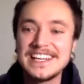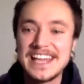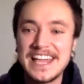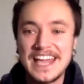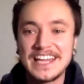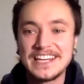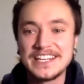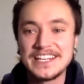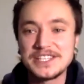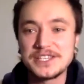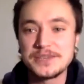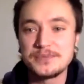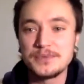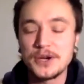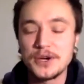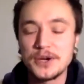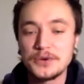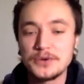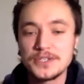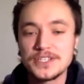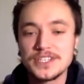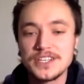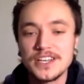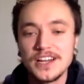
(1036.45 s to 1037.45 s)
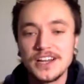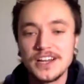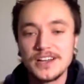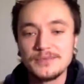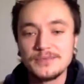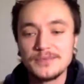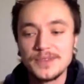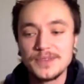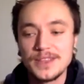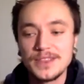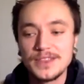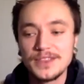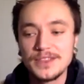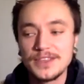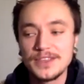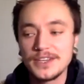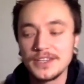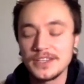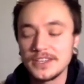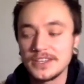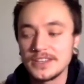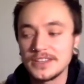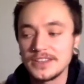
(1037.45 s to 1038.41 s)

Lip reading: And it's about the